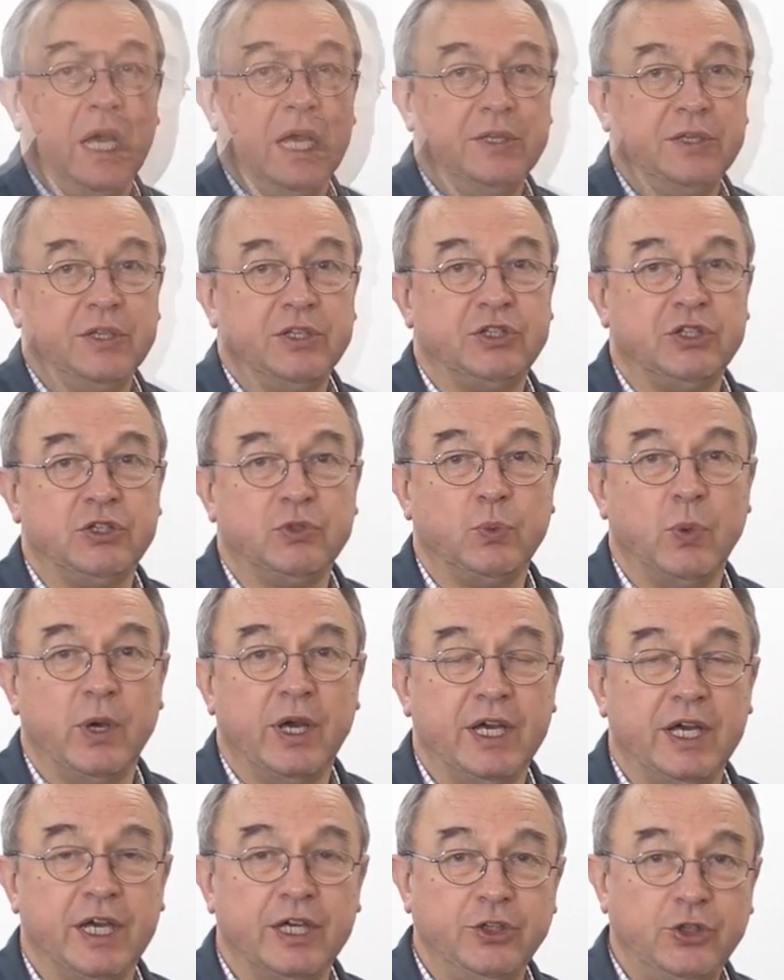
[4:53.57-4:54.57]
And this is
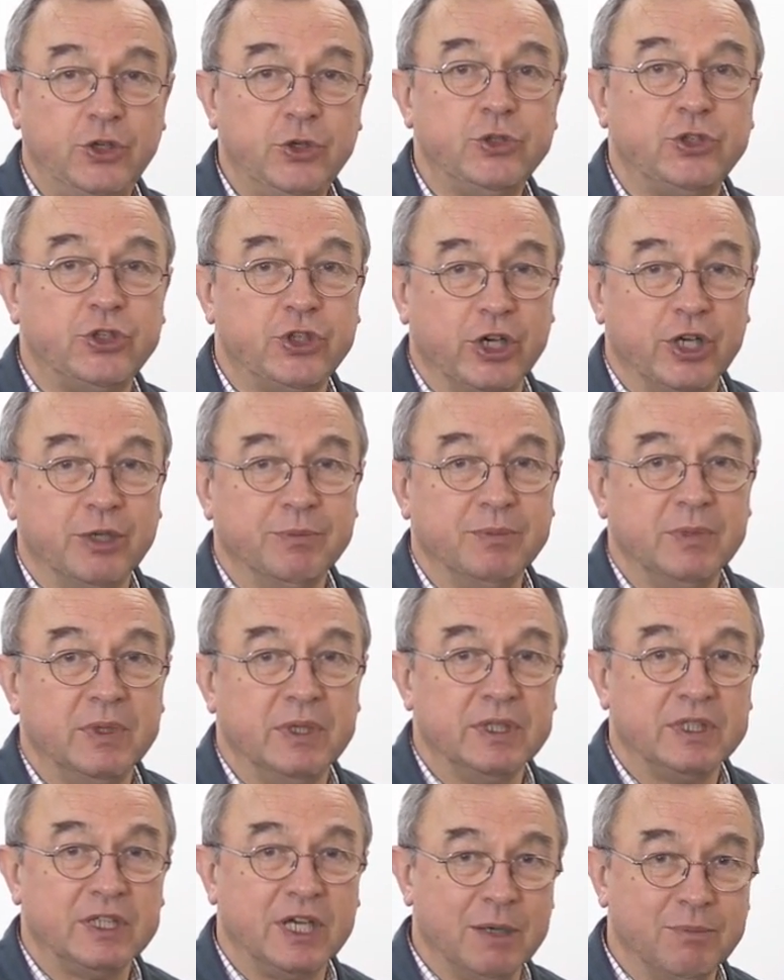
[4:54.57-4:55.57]
where a new
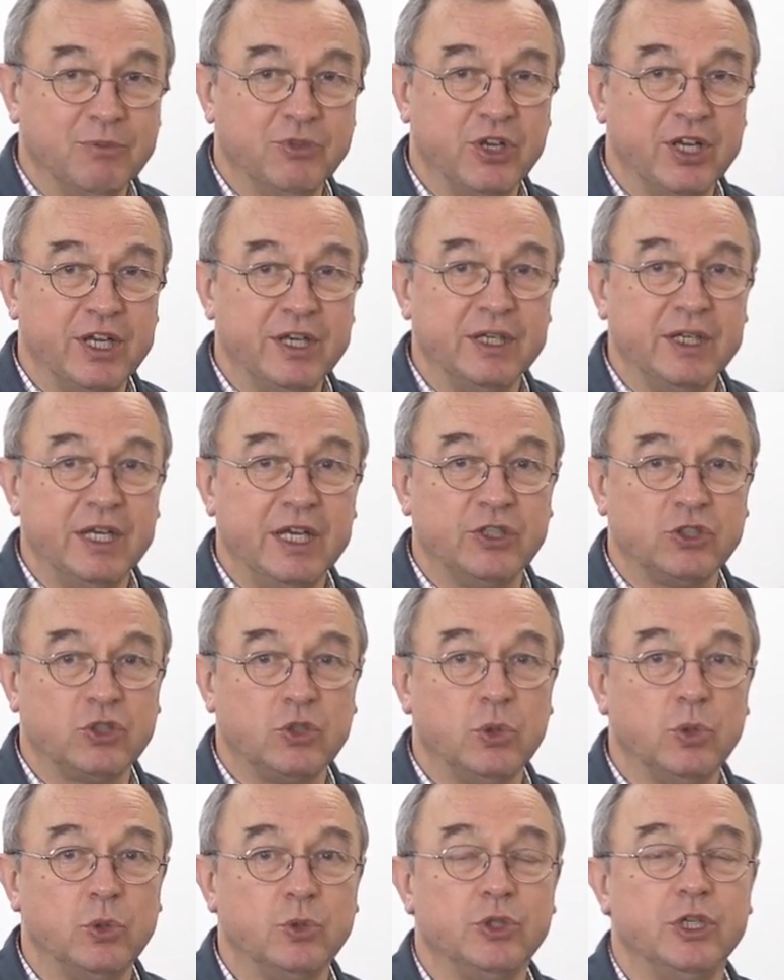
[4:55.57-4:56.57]
term comes in. It's
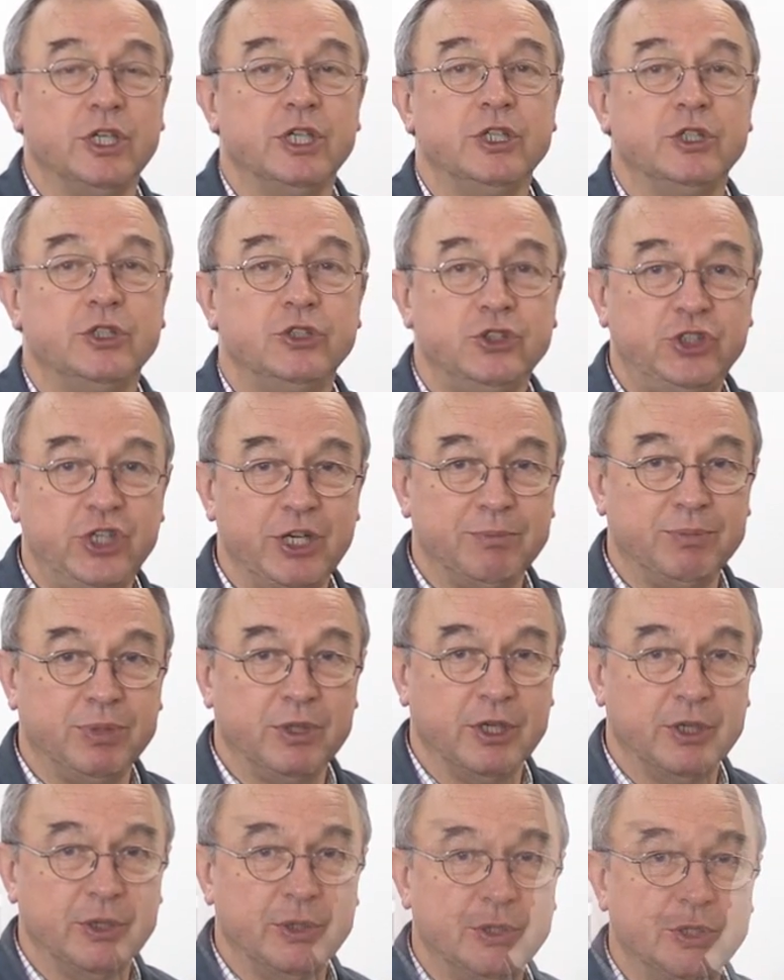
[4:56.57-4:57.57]
called
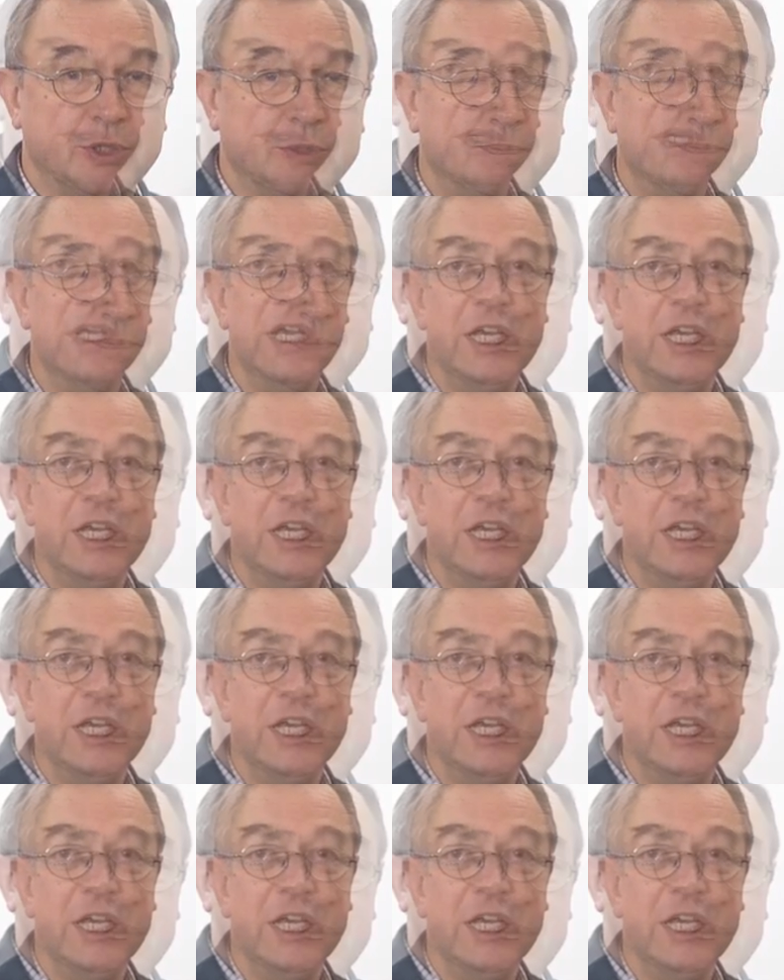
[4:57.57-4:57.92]
chip load.